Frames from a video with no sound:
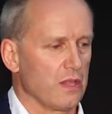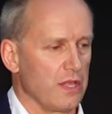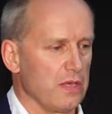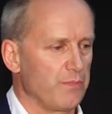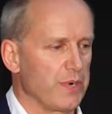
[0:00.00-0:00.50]

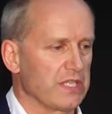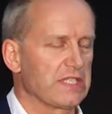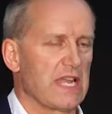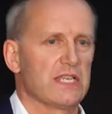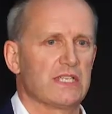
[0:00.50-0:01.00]
The
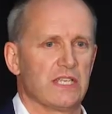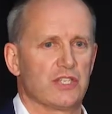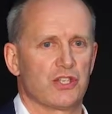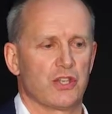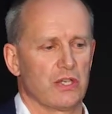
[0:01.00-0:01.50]

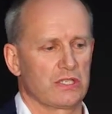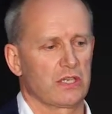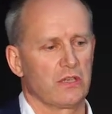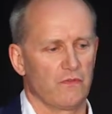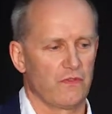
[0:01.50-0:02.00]
percentage that
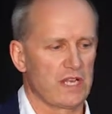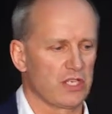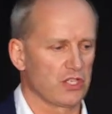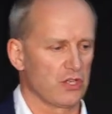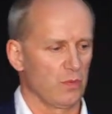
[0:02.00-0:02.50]

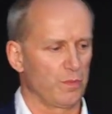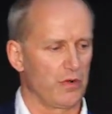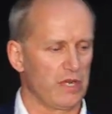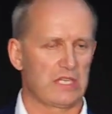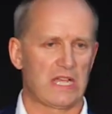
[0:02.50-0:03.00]
conventional
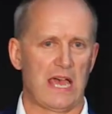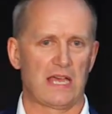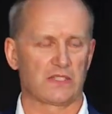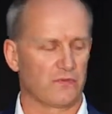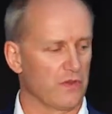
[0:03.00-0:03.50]
print
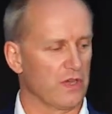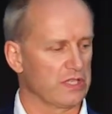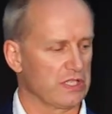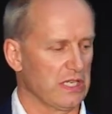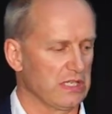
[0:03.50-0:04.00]
has
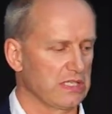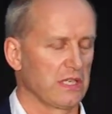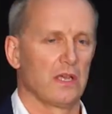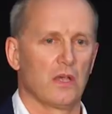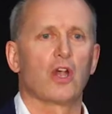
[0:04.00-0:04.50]

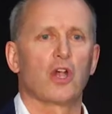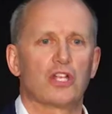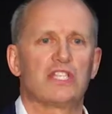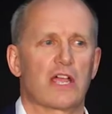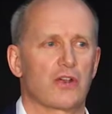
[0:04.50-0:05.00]
versus
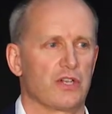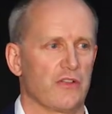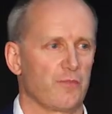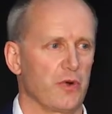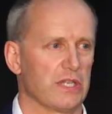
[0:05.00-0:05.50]

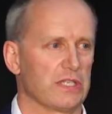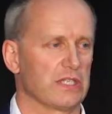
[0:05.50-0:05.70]
decorative print.